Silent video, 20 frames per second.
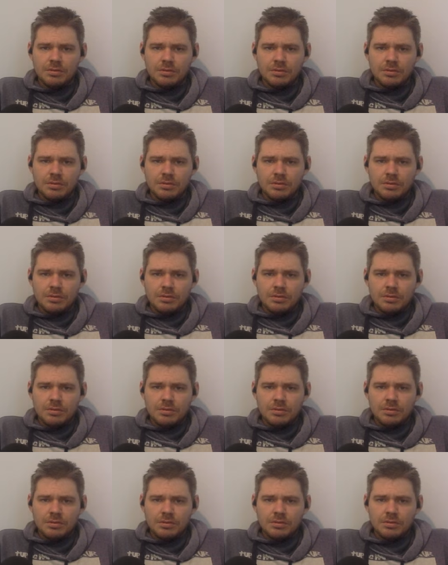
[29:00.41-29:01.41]

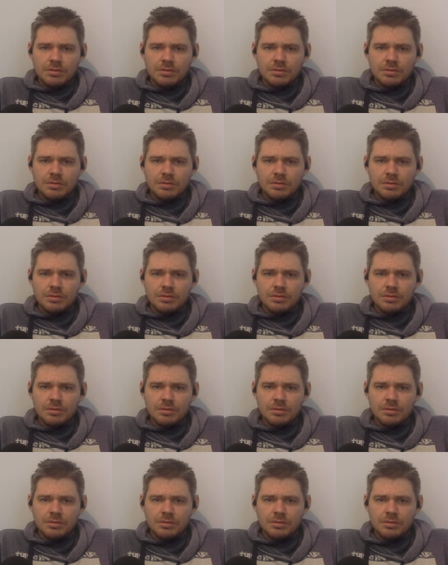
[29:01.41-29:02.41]

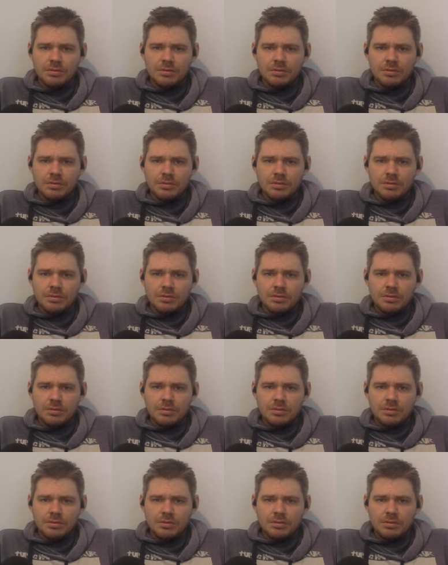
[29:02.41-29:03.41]

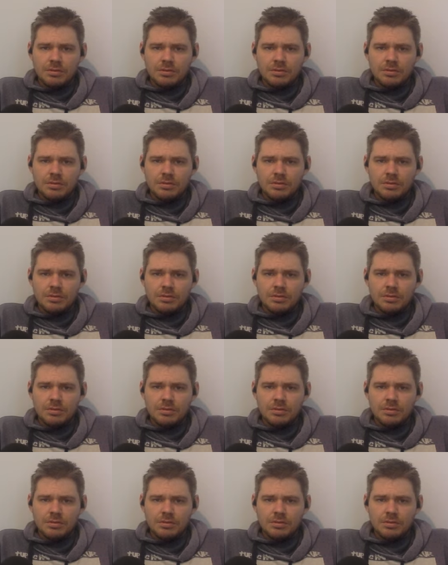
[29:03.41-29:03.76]
No one is speaking in this clip.